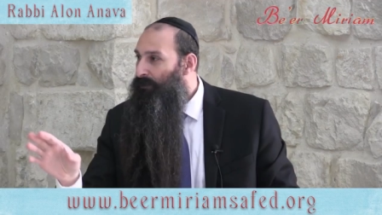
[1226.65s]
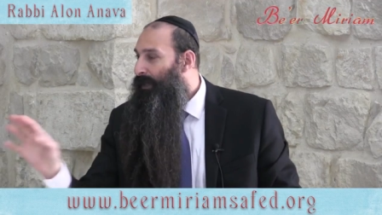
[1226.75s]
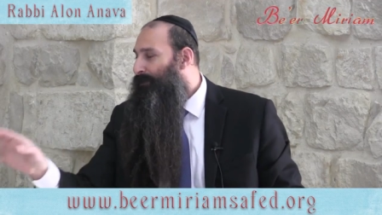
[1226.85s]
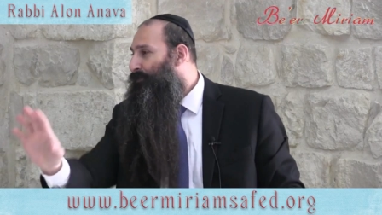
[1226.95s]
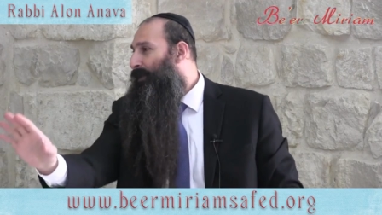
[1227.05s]

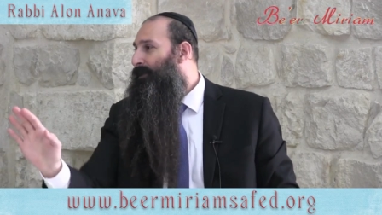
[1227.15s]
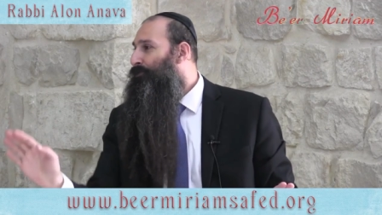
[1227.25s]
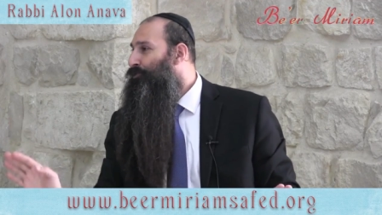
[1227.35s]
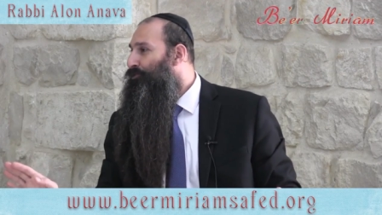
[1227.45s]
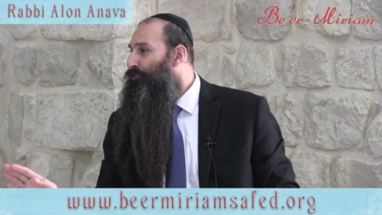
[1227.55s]
That's what I
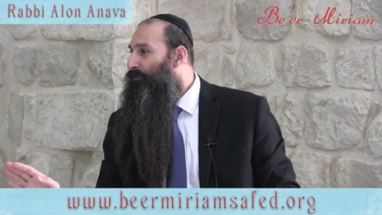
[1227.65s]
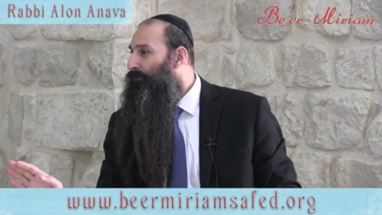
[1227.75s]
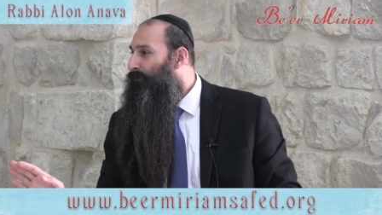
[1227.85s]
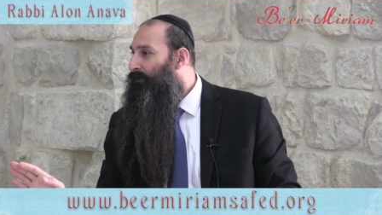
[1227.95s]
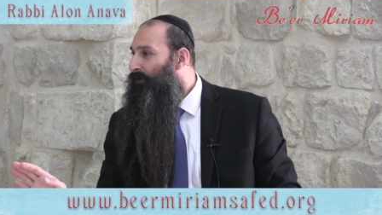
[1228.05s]
need you to do.
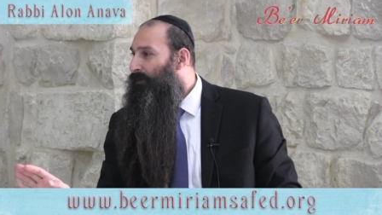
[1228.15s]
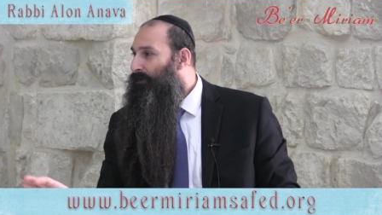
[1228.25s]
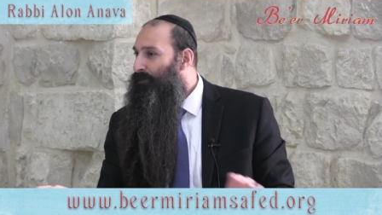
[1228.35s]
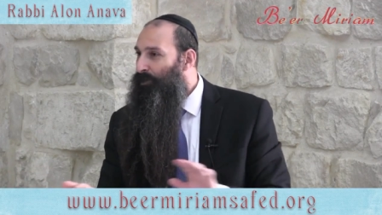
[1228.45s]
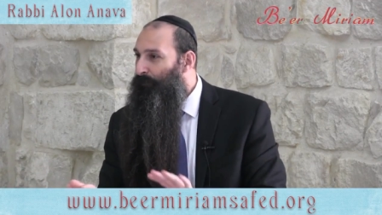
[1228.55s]

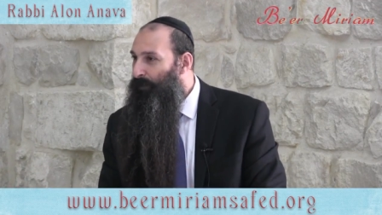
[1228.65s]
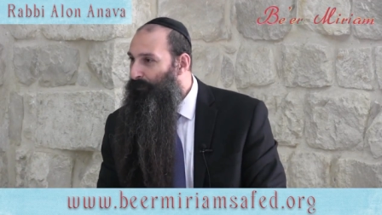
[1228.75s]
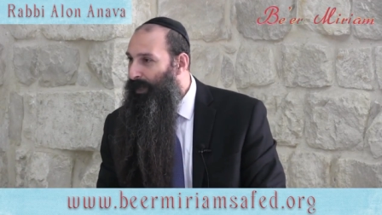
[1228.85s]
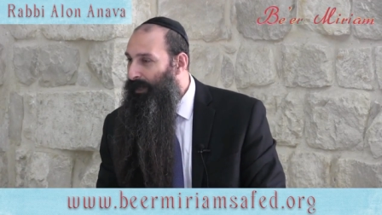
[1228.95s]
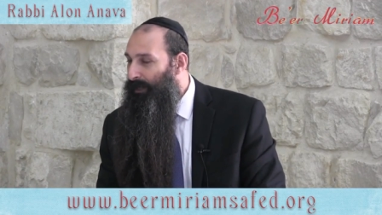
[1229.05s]
Stop
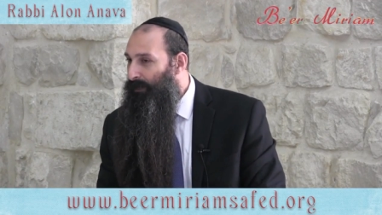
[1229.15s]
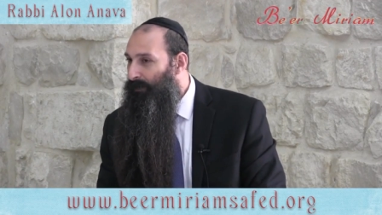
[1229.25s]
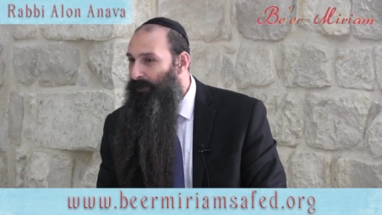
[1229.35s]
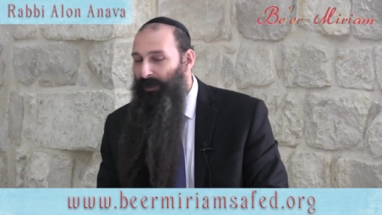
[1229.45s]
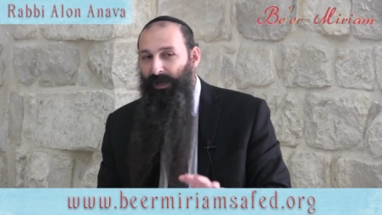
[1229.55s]
complaining.
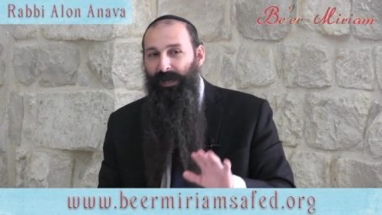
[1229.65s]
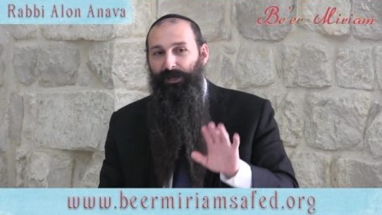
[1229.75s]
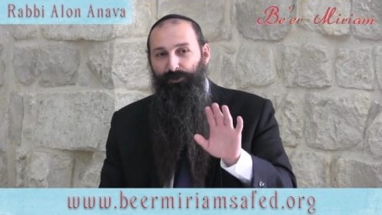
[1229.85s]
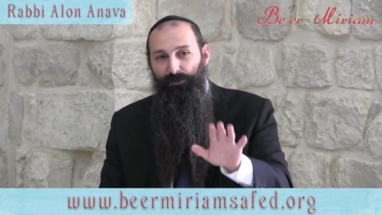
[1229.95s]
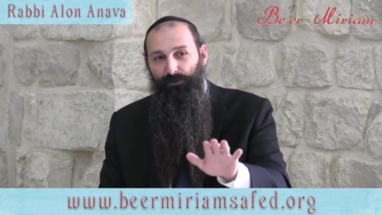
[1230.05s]

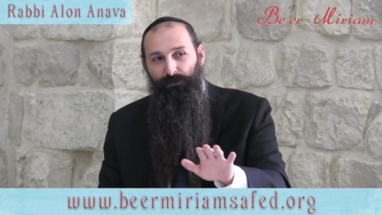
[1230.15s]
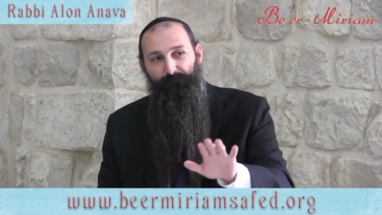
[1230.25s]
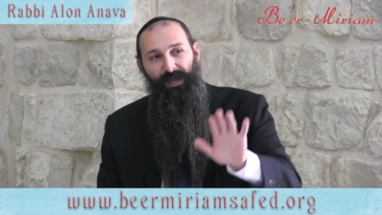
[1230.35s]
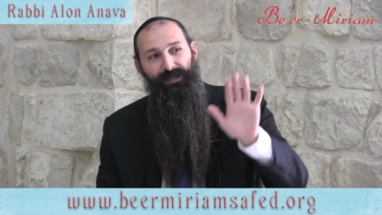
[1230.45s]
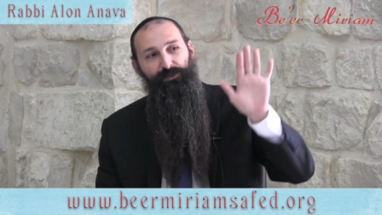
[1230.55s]
And
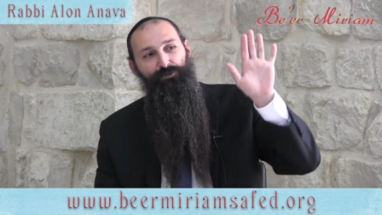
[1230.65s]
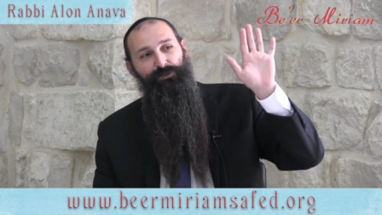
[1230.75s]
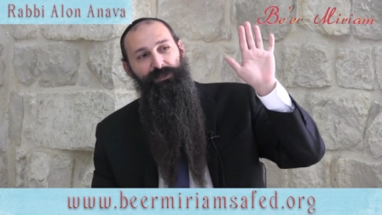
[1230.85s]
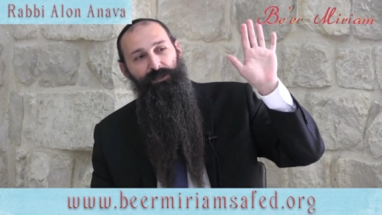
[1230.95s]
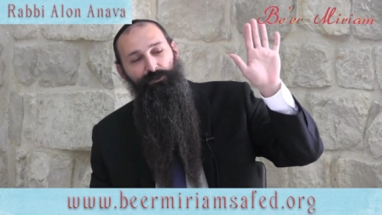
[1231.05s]
you, I need to
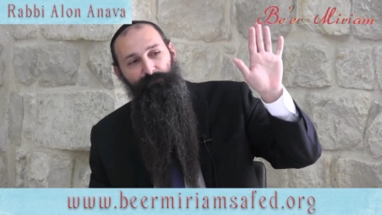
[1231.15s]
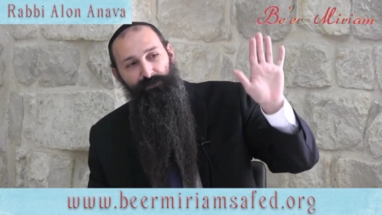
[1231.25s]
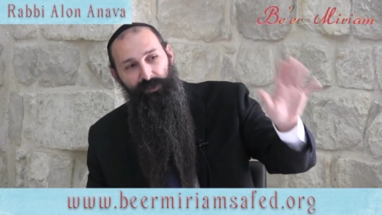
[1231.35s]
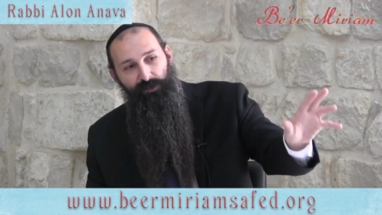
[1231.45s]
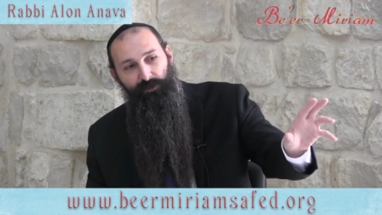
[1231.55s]
send over
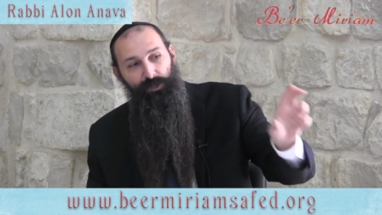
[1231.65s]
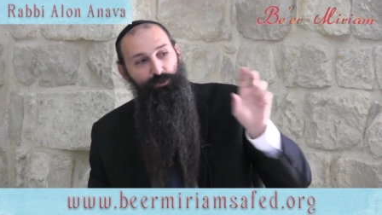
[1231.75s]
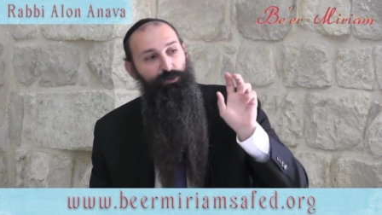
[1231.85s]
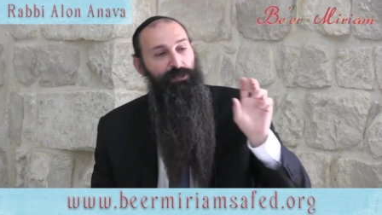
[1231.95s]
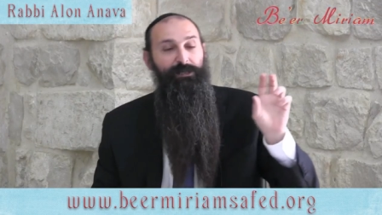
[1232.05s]
there, and
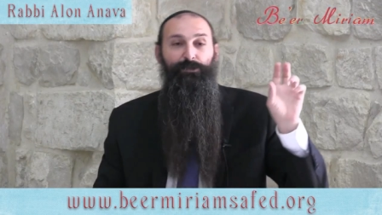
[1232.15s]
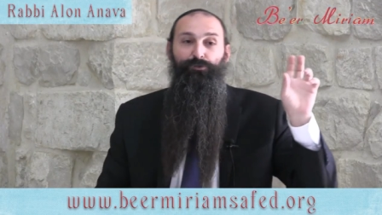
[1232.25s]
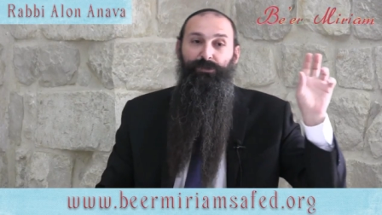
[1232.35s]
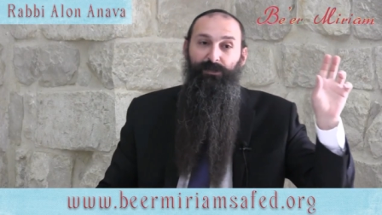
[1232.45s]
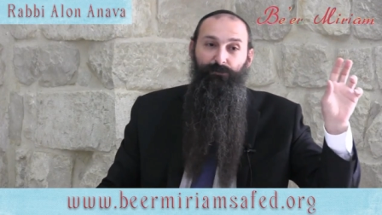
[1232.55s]
you're going to need
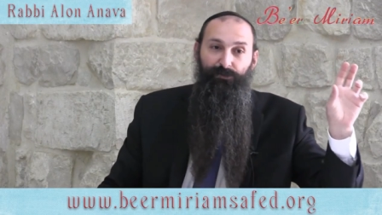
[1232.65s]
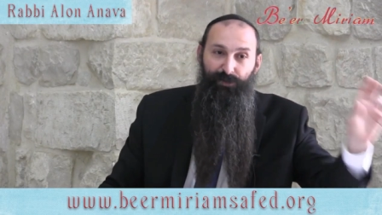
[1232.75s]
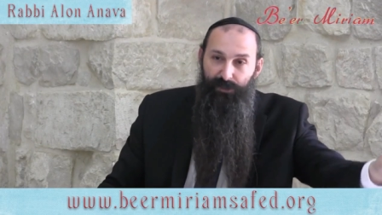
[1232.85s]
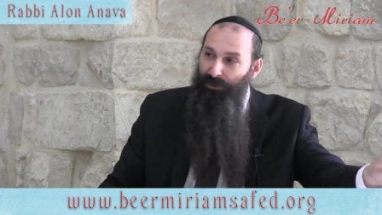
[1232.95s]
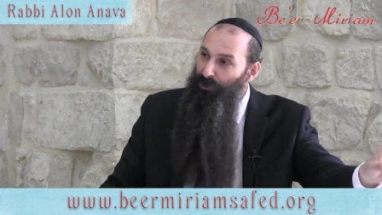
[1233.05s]
to deal with
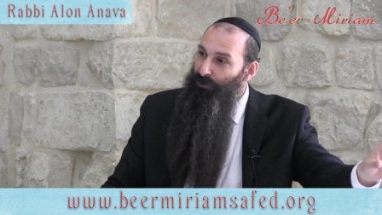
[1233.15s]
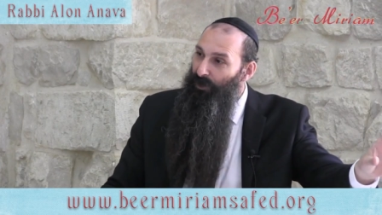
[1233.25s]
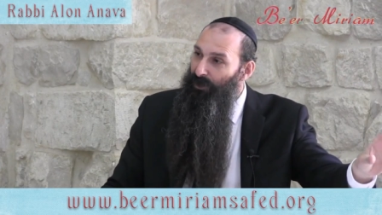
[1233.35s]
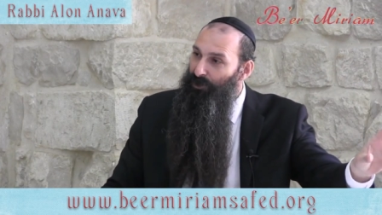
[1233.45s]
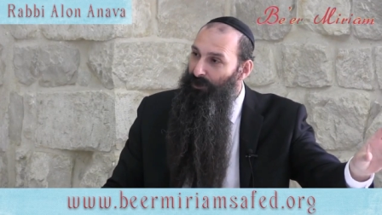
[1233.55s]
this
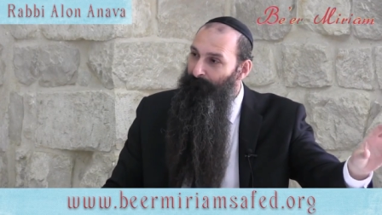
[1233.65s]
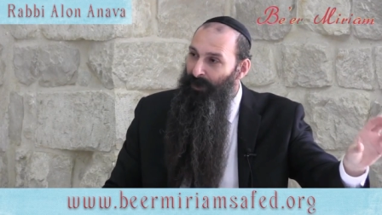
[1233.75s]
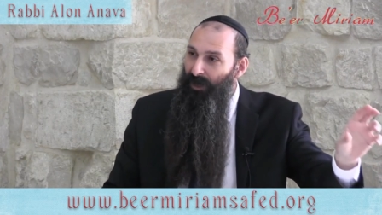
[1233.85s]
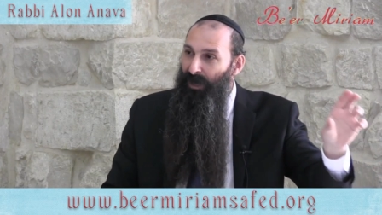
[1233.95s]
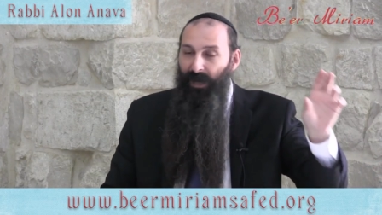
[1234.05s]
situation,
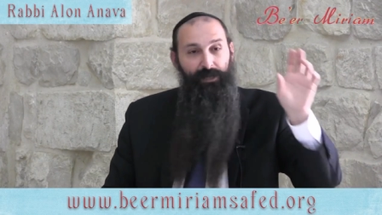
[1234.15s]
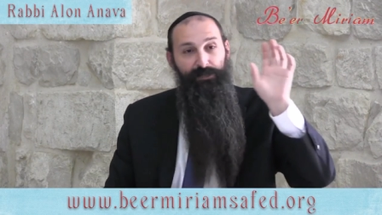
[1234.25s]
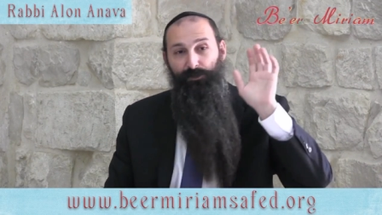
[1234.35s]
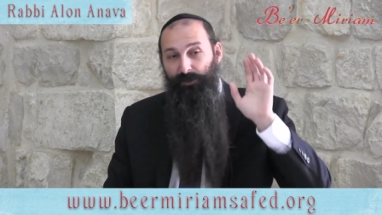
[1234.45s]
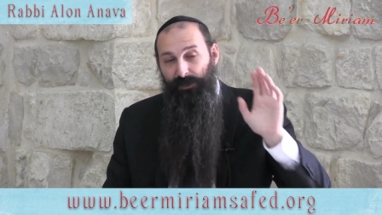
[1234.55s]
and
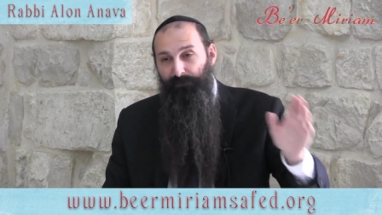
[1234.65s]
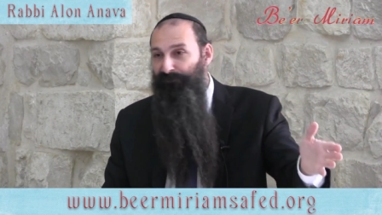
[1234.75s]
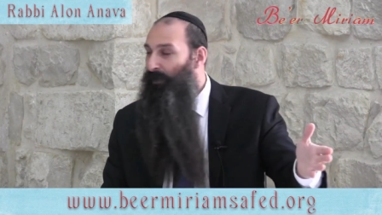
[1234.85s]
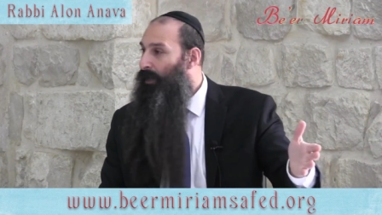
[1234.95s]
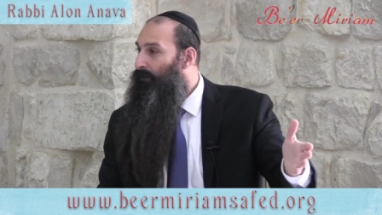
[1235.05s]
it's not going to be
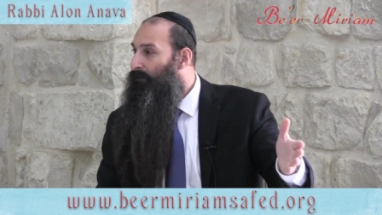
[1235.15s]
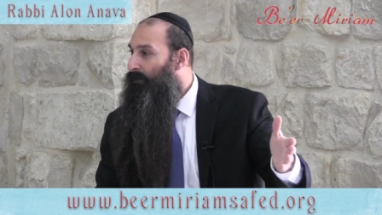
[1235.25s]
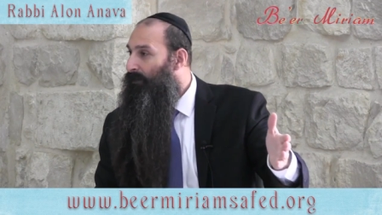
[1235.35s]
fun.